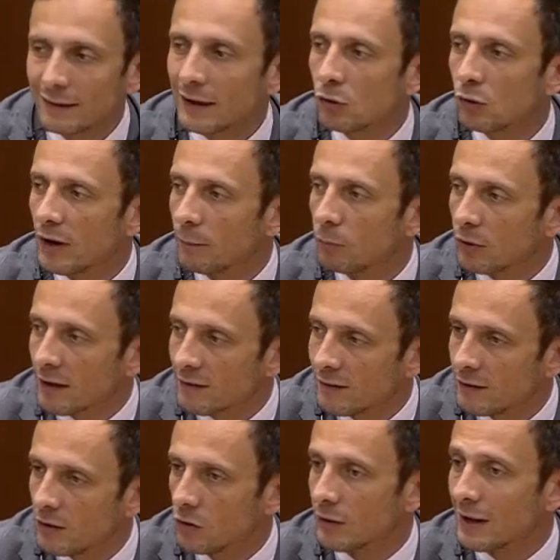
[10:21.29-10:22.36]

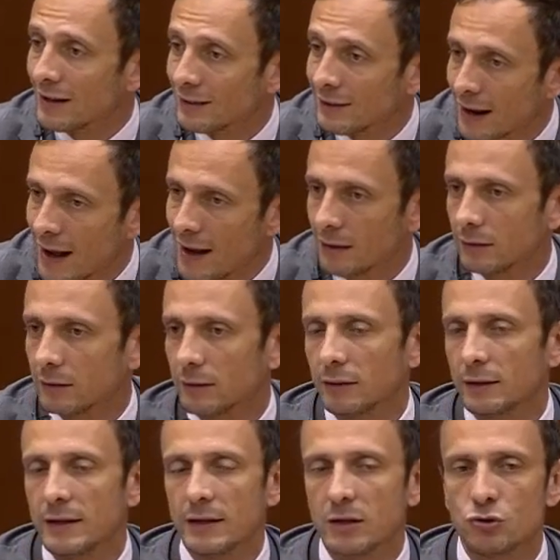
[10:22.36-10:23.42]
responsibility to work
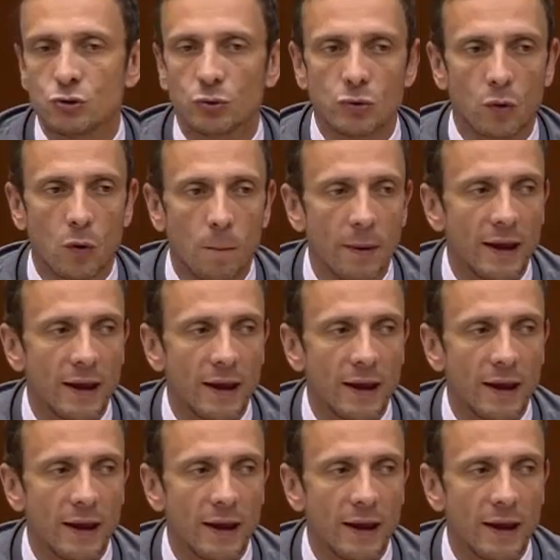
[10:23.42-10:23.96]
together